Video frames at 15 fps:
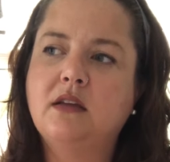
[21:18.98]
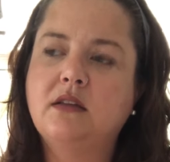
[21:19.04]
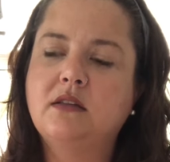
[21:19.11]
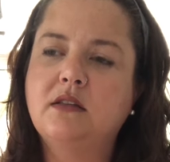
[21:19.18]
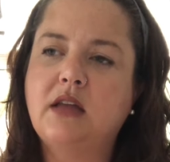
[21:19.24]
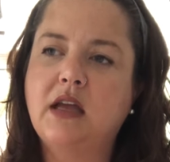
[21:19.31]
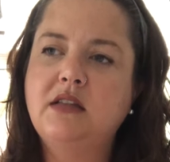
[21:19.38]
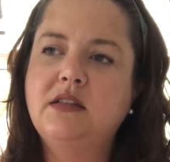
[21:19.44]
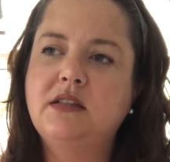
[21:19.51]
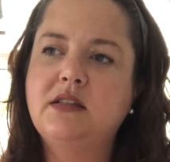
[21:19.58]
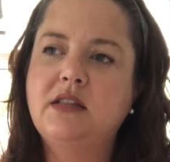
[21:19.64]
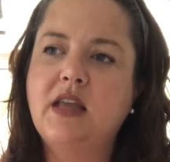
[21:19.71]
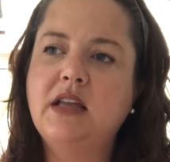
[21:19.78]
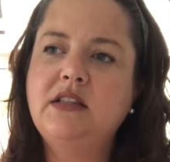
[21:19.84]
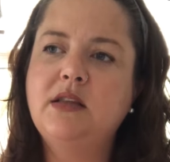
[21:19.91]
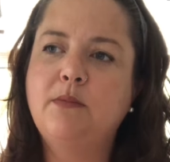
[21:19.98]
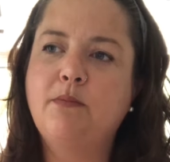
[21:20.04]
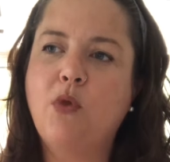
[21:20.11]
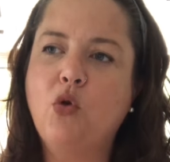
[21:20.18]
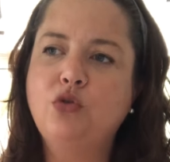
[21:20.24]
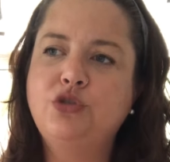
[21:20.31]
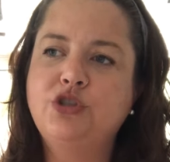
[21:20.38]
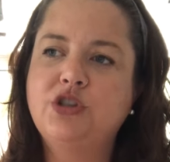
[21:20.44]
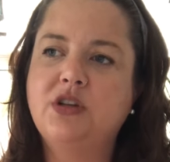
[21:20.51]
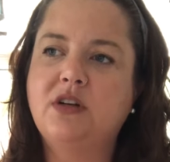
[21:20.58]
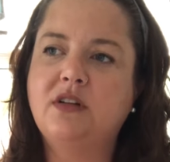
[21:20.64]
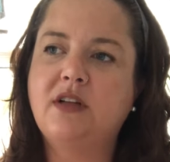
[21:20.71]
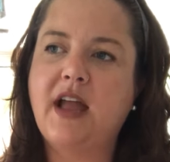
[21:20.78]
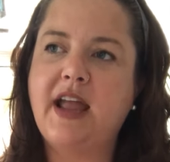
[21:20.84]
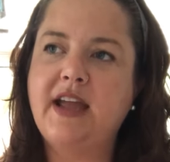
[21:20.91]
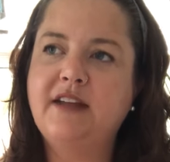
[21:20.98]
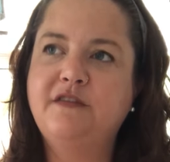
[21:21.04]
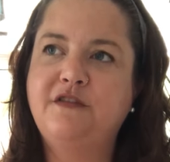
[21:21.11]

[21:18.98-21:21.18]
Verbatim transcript: that's that's emotional and